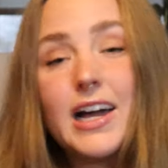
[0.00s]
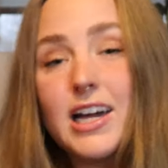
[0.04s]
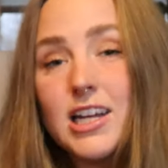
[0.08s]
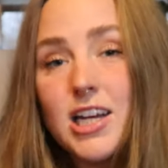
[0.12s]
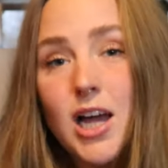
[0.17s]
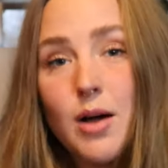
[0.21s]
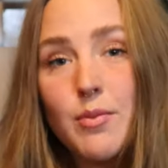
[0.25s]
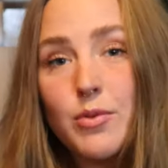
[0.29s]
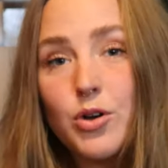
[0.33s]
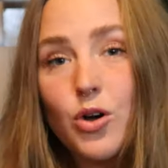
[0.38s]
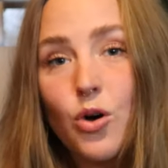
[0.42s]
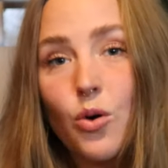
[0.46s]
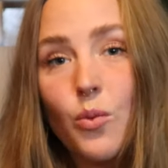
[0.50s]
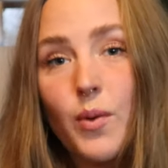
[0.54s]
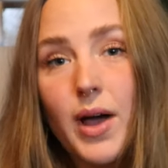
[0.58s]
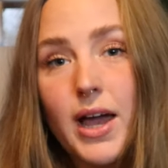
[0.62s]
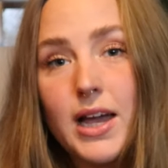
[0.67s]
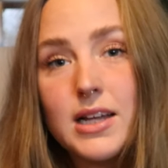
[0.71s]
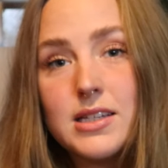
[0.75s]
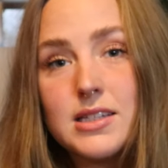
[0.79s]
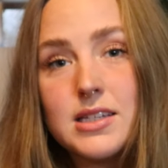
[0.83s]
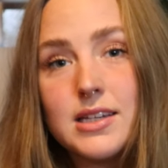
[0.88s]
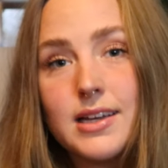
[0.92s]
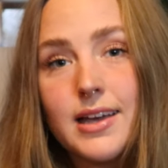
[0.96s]
economical
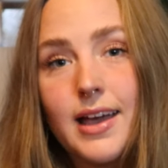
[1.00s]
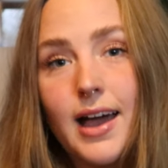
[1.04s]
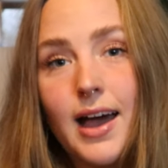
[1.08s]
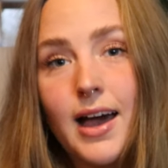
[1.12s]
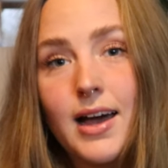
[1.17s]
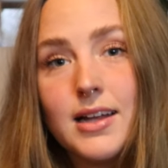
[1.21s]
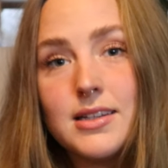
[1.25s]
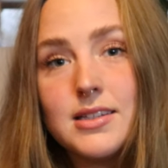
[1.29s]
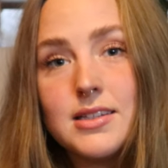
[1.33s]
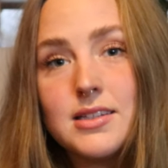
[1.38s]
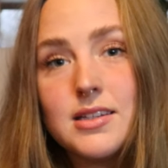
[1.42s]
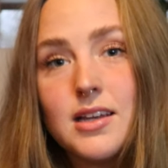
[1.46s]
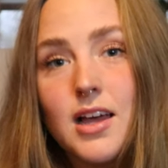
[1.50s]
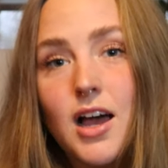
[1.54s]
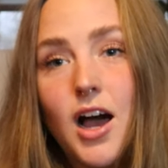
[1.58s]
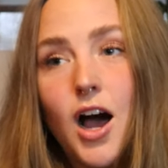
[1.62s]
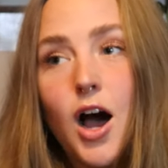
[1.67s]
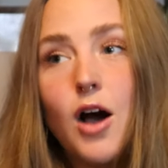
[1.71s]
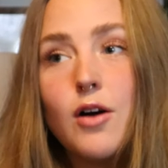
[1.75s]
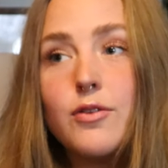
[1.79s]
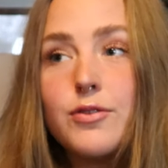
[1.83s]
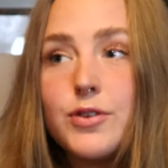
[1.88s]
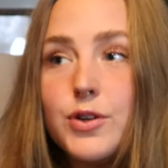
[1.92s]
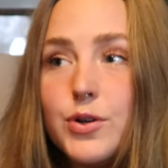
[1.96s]
way to get
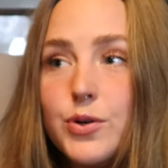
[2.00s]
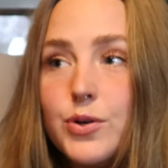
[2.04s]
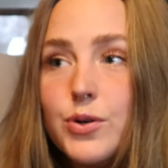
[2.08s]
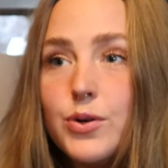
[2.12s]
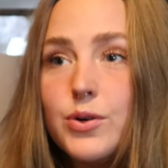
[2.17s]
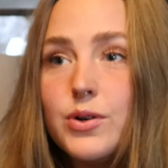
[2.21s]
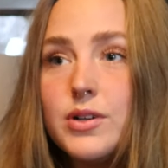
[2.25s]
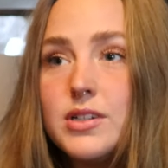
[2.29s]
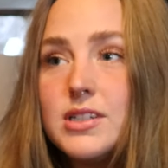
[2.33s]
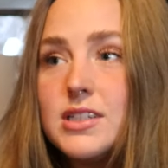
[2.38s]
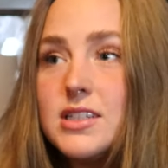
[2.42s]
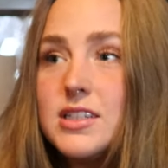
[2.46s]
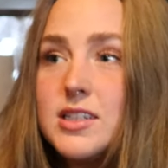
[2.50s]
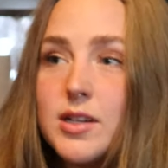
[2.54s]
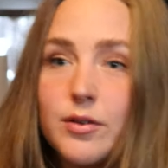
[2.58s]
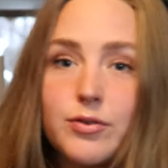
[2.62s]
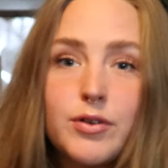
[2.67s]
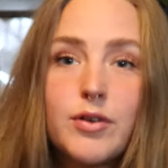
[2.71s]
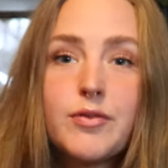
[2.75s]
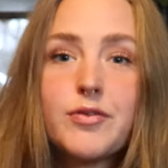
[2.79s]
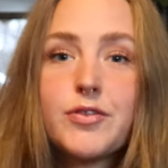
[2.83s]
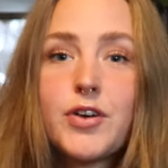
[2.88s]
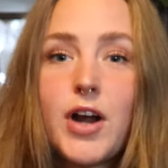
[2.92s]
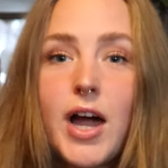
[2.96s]
a few
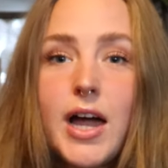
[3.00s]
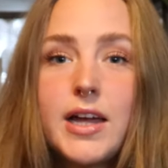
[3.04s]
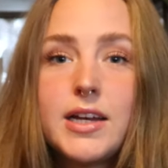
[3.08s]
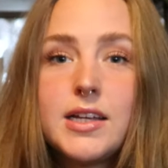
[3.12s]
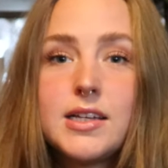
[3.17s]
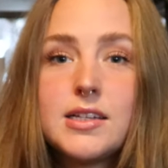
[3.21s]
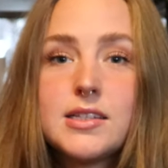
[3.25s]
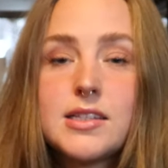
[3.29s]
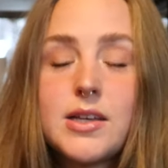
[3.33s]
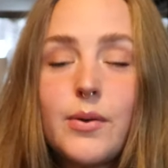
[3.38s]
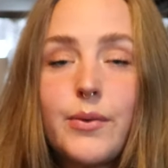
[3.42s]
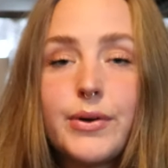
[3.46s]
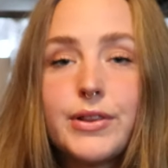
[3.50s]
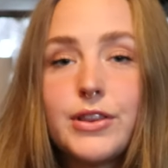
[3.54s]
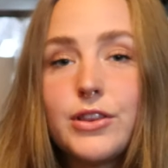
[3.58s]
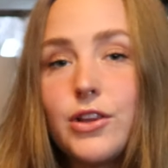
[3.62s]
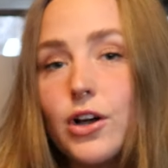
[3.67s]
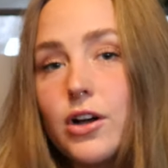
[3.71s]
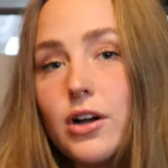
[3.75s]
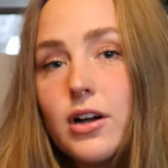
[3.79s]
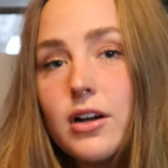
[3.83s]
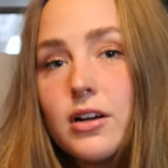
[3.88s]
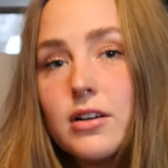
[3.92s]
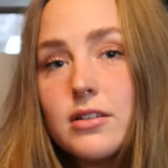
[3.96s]
different varieties that would
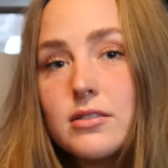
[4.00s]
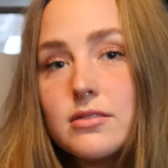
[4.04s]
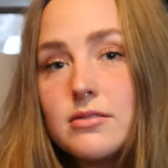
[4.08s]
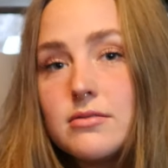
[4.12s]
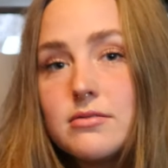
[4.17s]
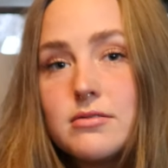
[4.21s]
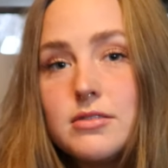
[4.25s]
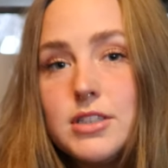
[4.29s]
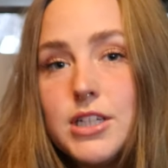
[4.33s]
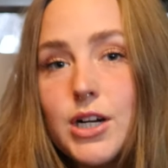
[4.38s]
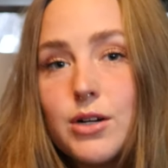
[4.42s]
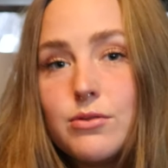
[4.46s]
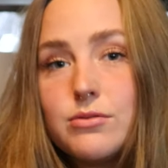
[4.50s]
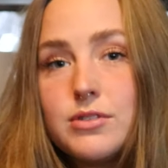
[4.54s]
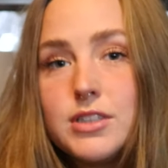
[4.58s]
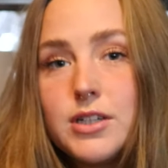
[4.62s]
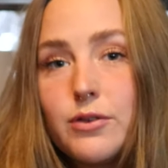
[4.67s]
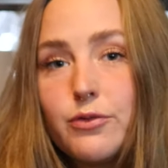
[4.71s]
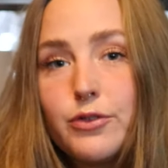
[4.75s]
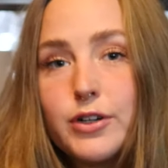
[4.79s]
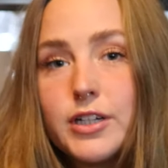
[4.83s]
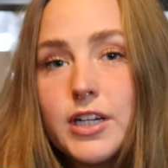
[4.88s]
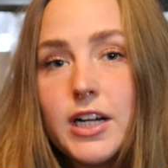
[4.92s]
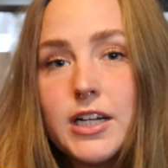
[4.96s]
look, you know,
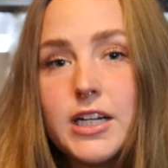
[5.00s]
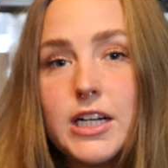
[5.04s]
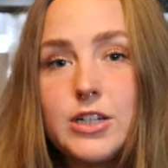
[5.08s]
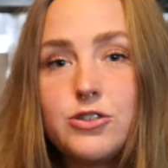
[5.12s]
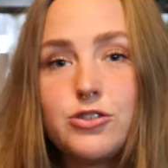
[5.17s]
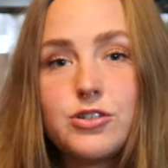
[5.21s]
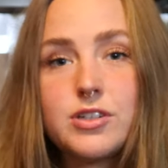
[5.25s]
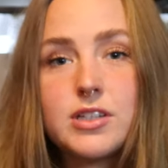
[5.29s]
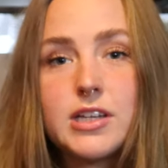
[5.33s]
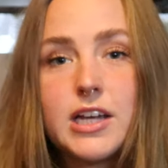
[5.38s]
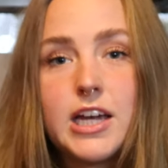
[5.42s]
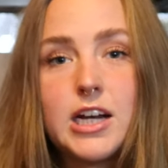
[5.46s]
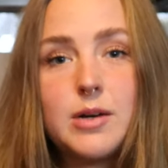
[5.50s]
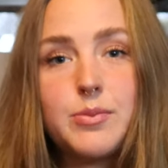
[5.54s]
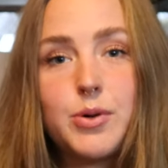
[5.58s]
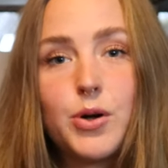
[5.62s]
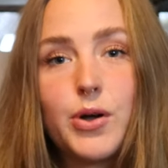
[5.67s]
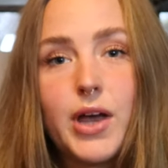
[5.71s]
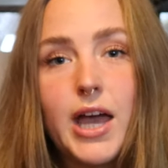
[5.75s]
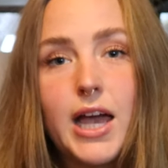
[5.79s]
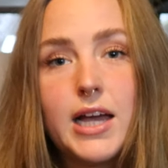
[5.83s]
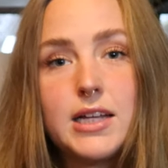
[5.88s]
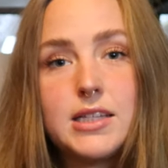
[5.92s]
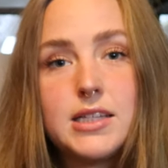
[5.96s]
different and interesting in a
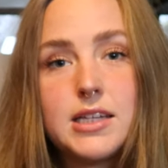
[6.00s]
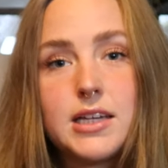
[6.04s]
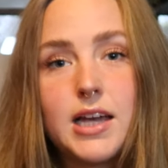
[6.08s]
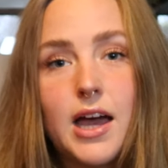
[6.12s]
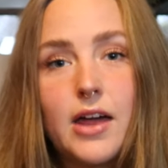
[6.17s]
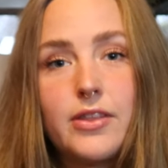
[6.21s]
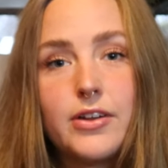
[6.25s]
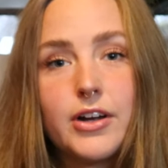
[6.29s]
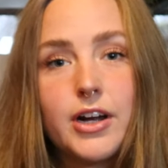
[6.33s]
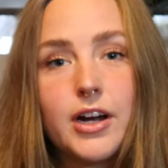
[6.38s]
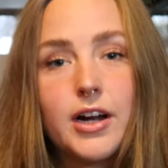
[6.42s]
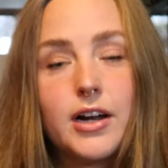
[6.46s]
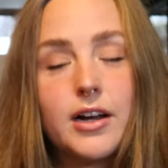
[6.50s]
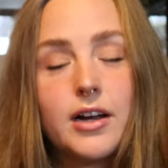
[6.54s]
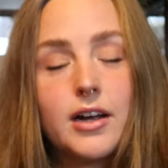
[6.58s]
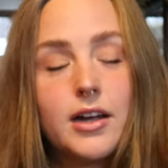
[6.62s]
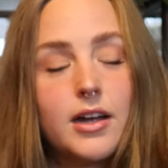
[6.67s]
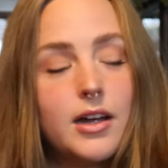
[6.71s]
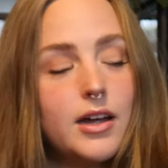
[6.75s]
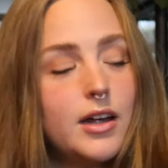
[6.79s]
bouquet together.